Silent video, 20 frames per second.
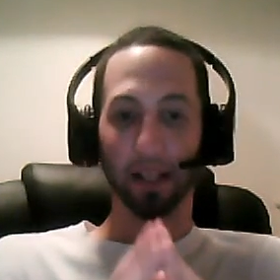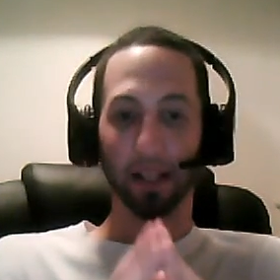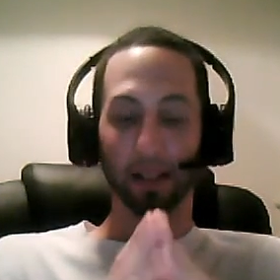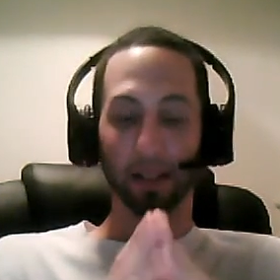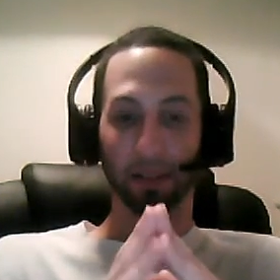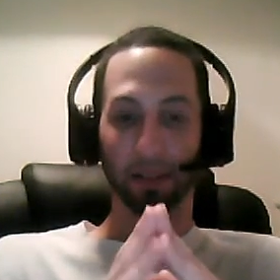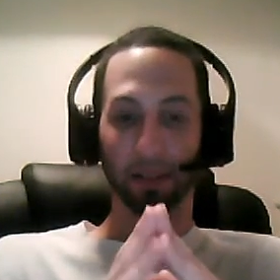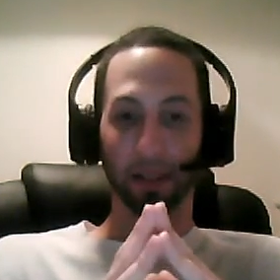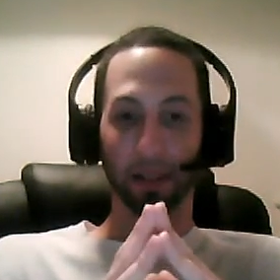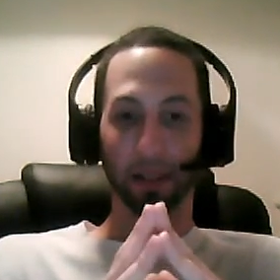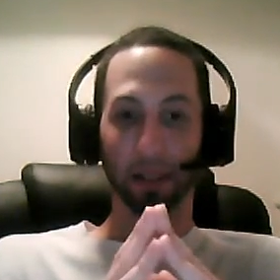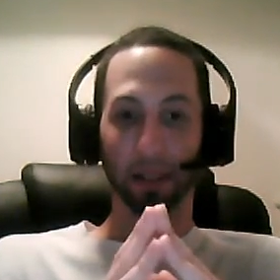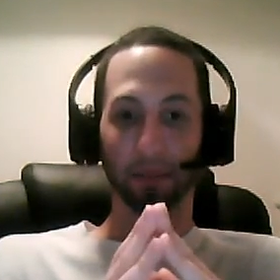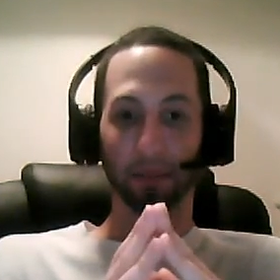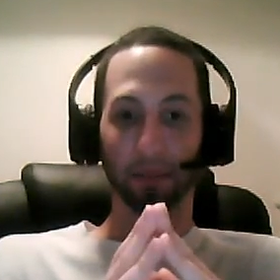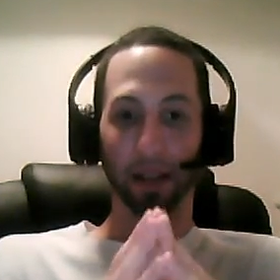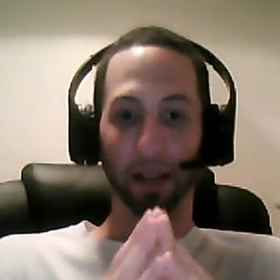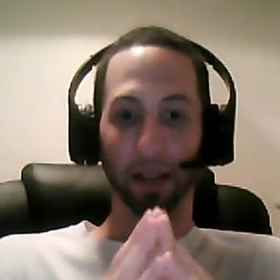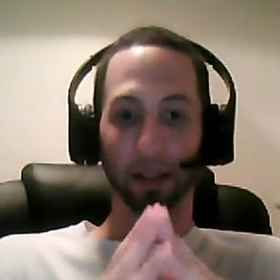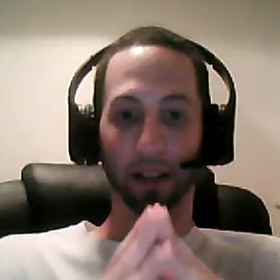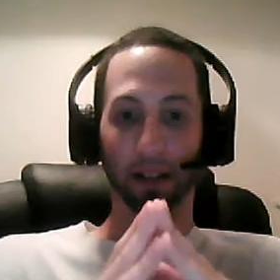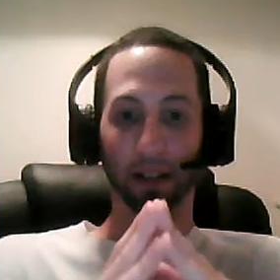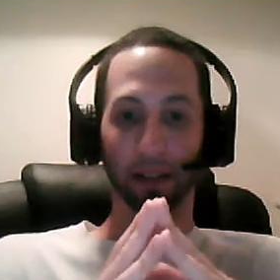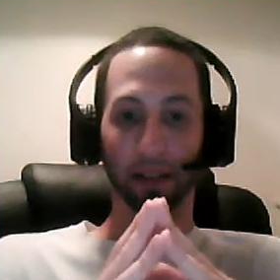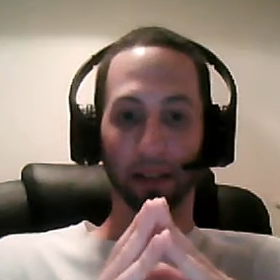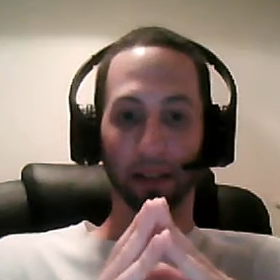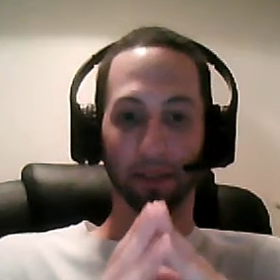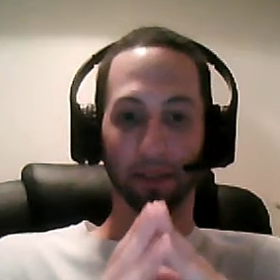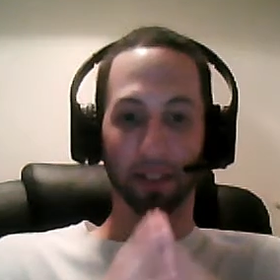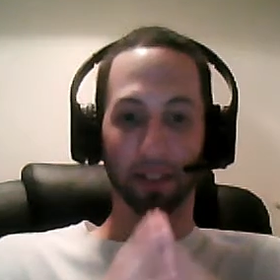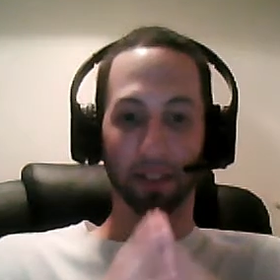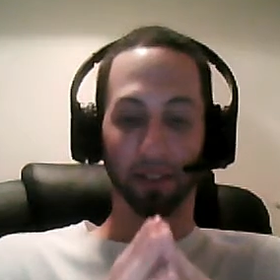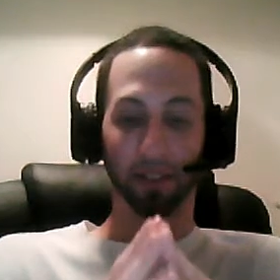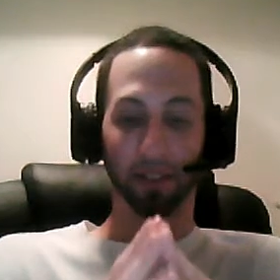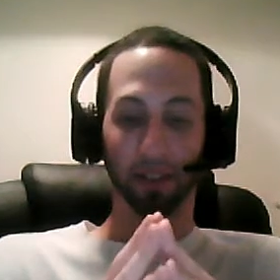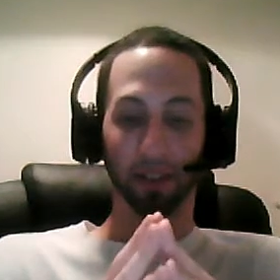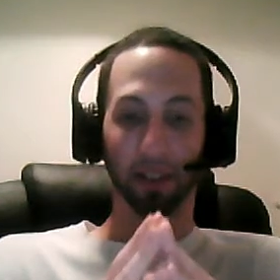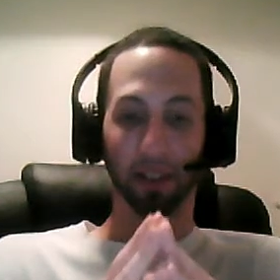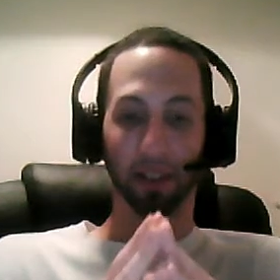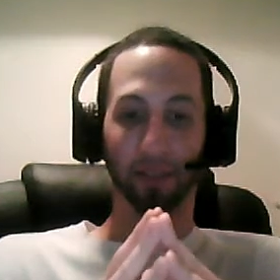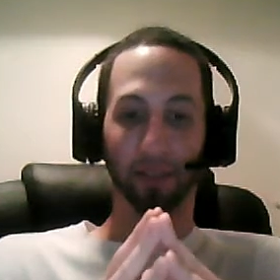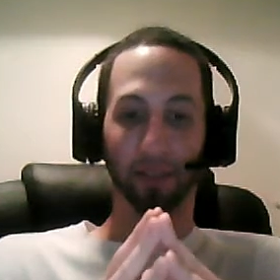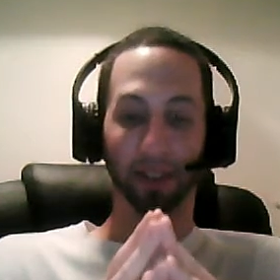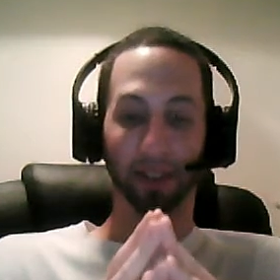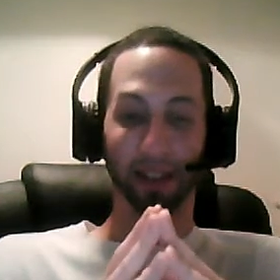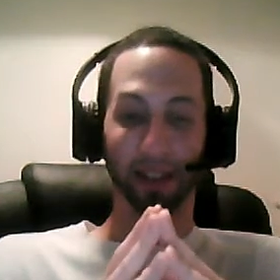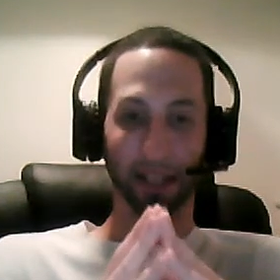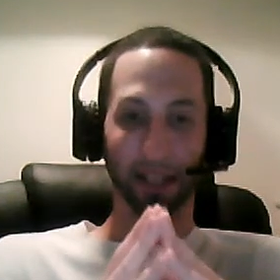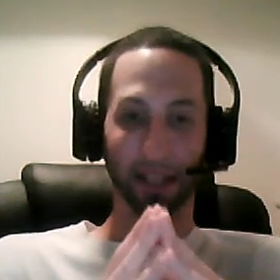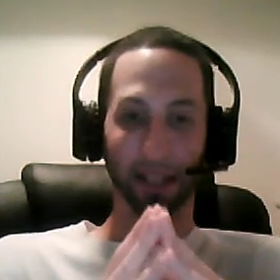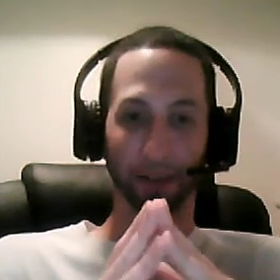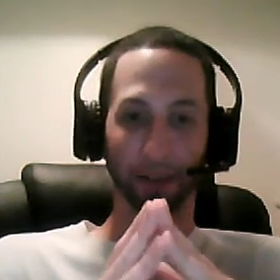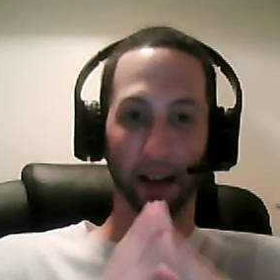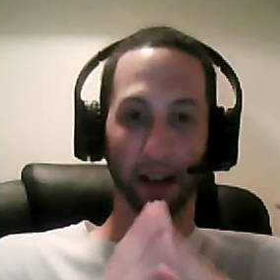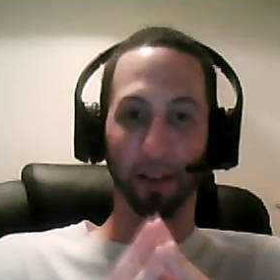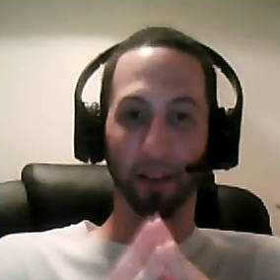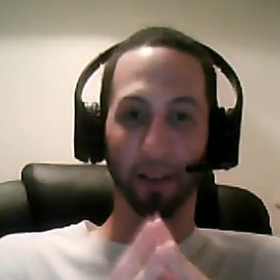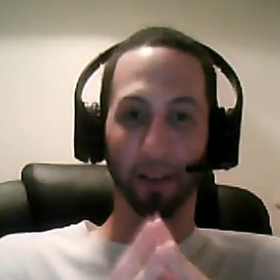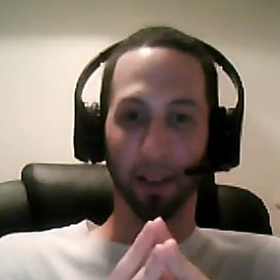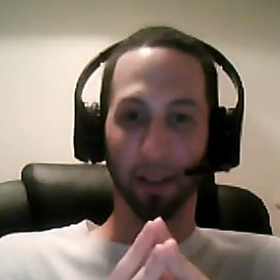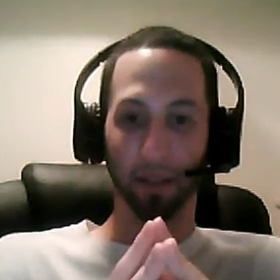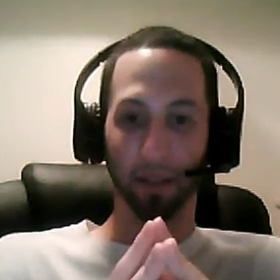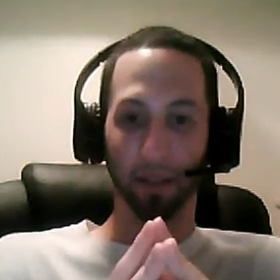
so we can make instituting the fair tax a reality,